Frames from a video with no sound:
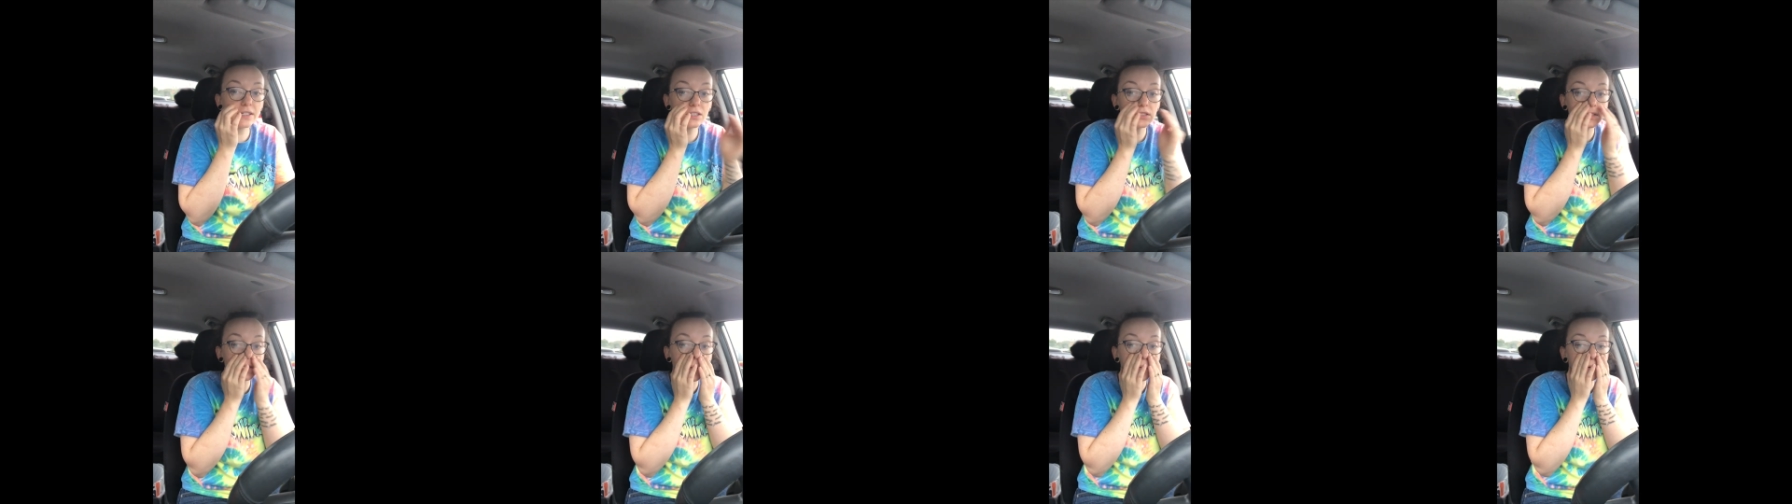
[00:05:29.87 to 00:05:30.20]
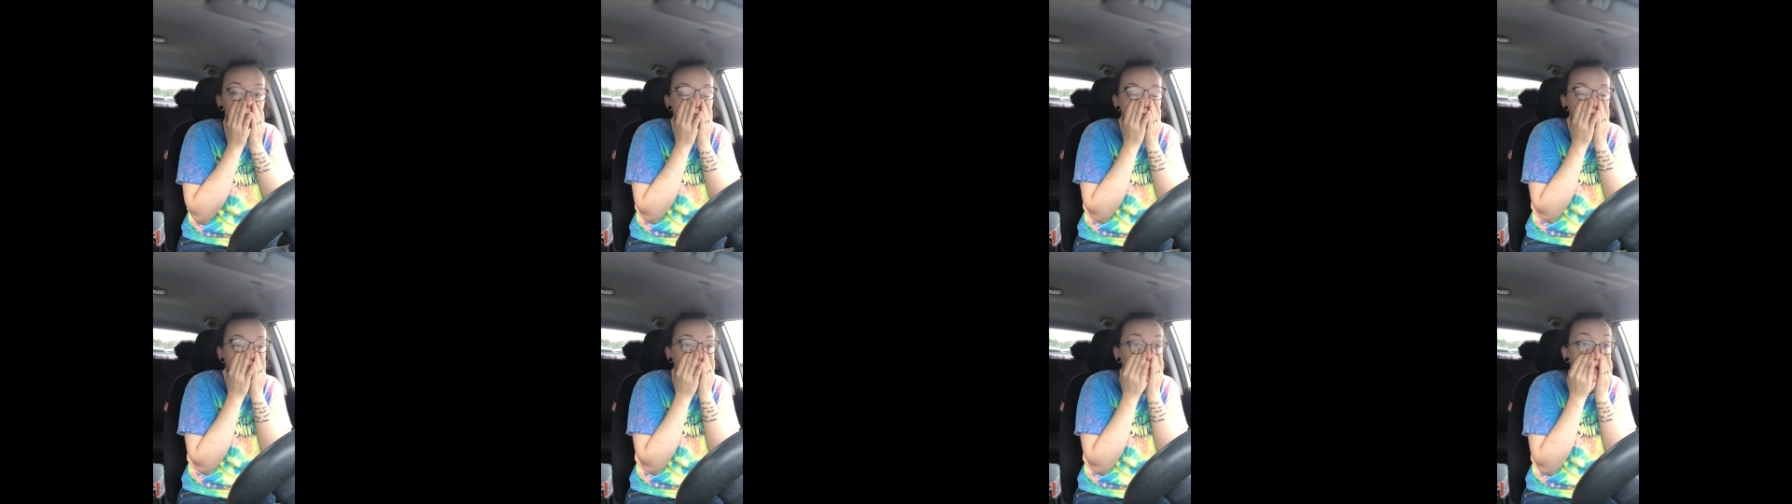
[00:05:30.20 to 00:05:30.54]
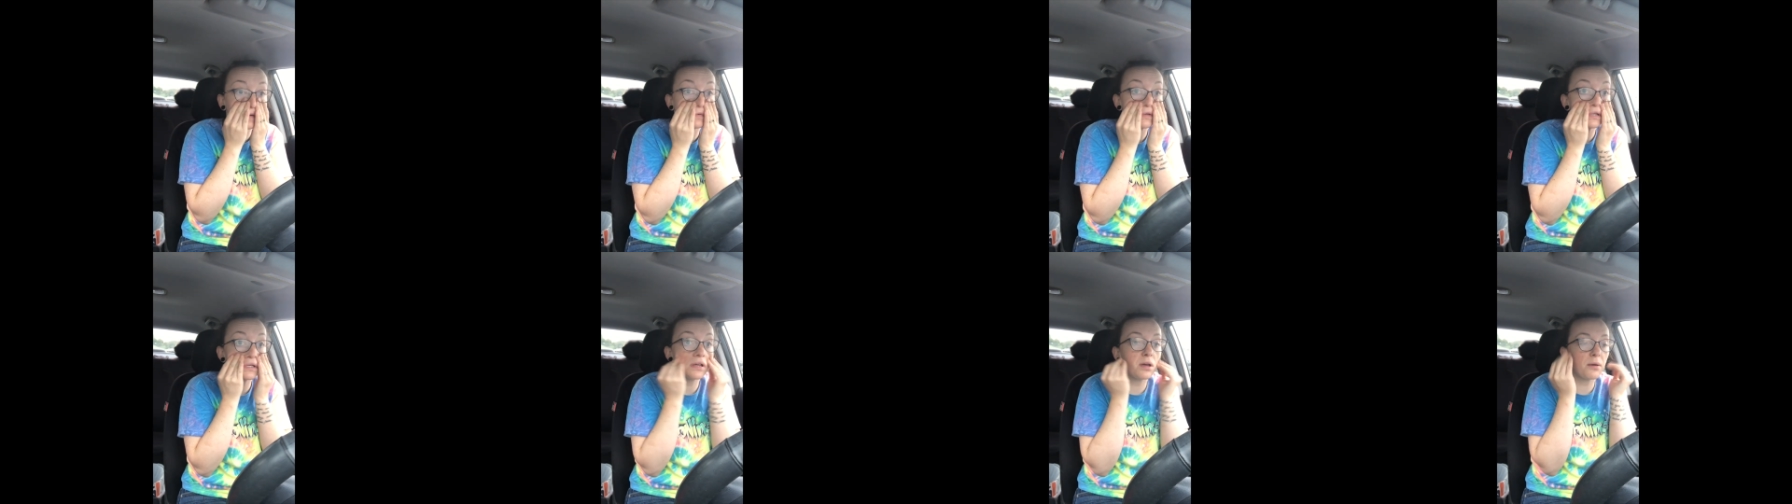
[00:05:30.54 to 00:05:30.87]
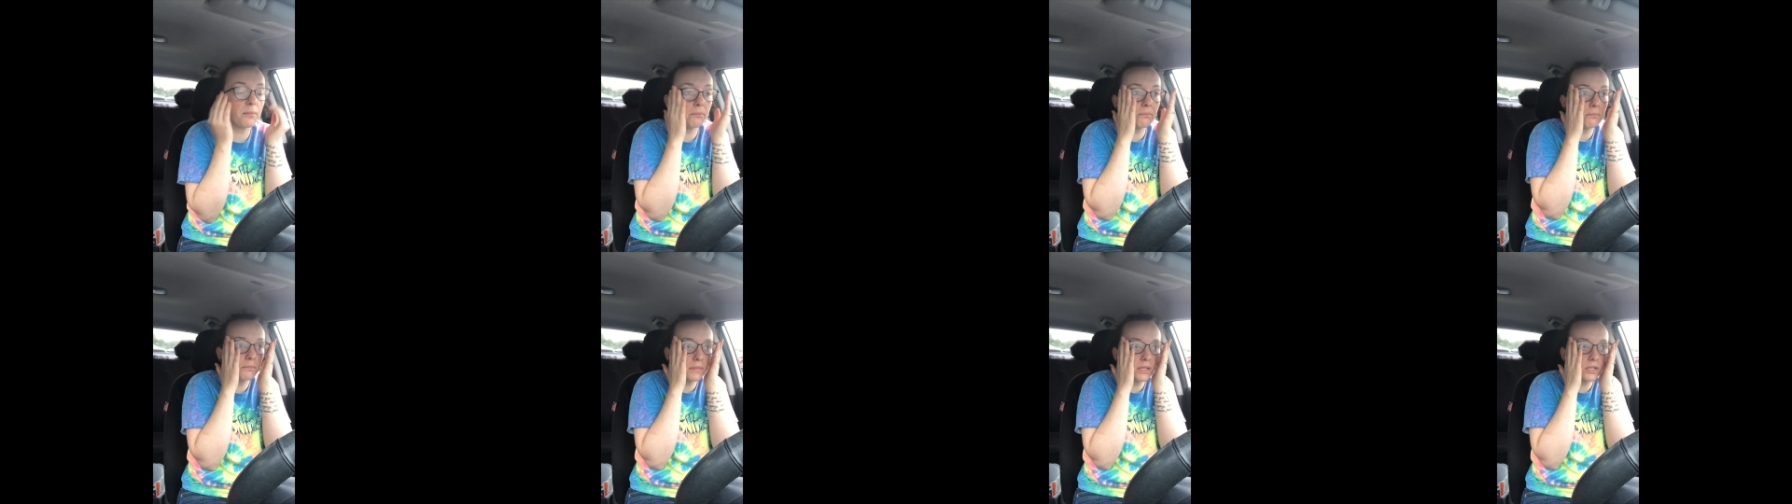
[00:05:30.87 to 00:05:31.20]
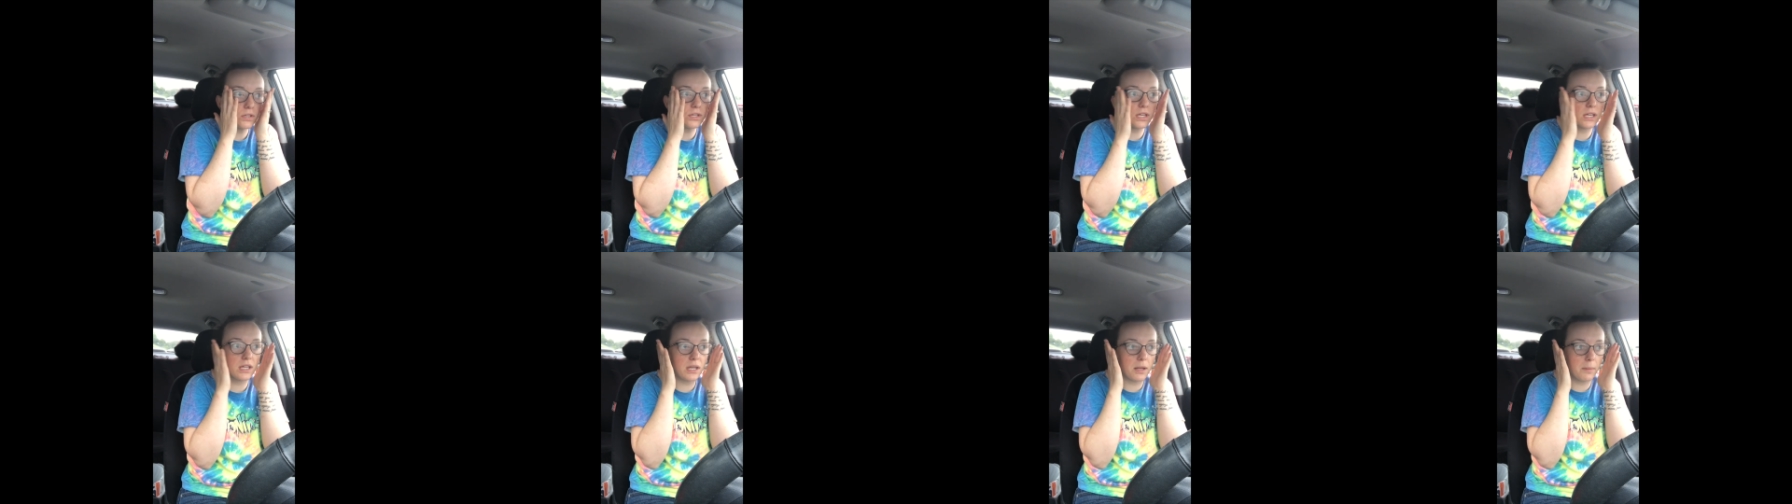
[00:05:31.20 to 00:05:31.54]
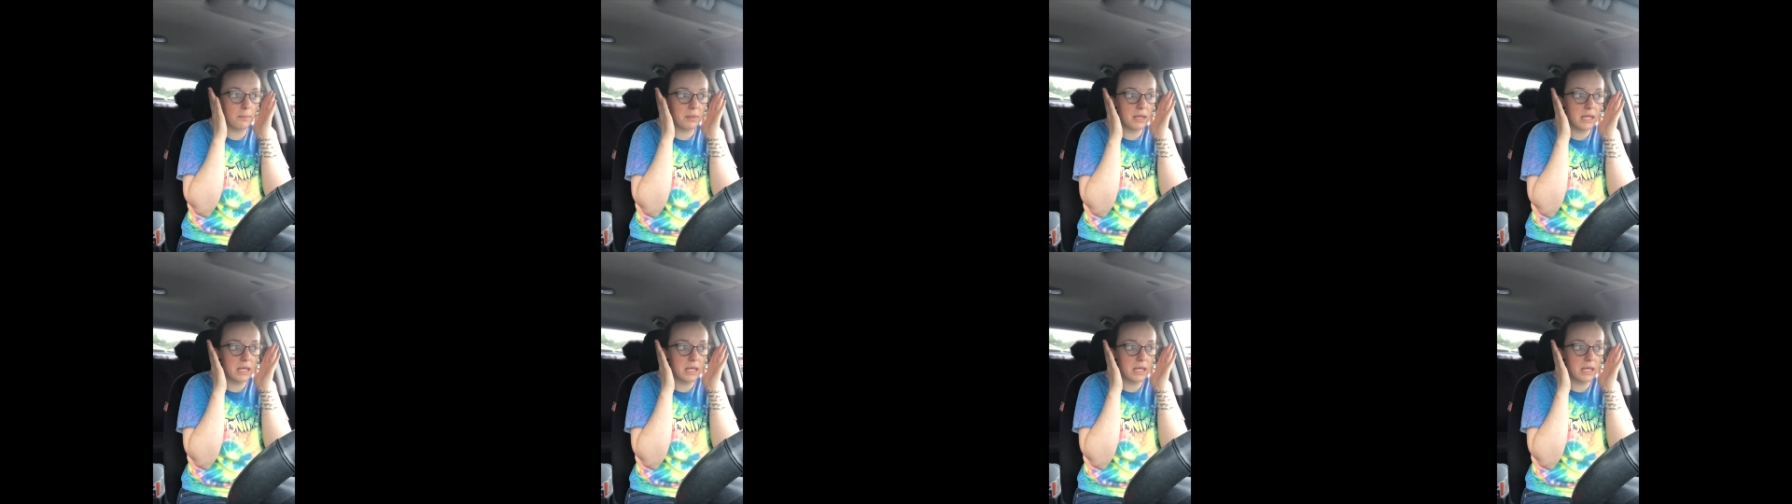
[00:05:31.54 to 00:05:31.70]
There's always 7 million